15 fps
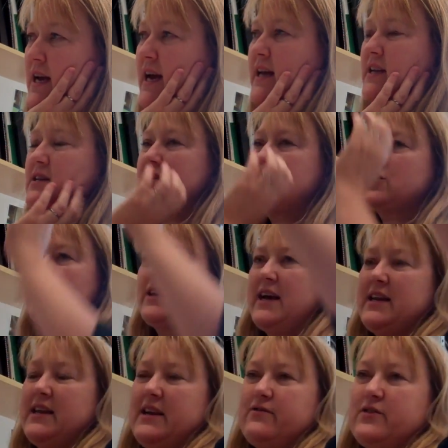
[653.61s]
and it literally
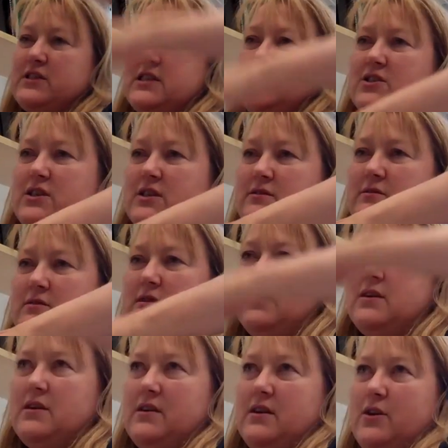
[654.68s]
had every teacher
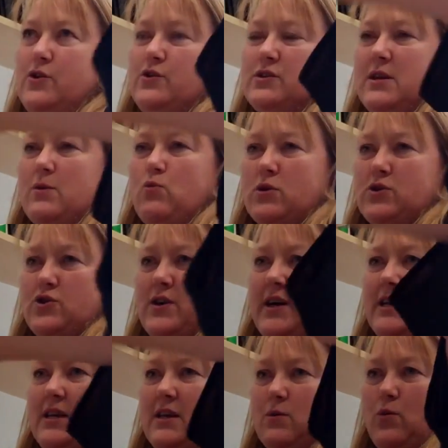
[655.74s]
who's done what
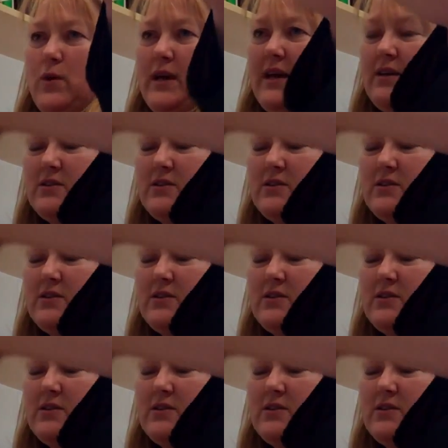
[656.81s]
training and where.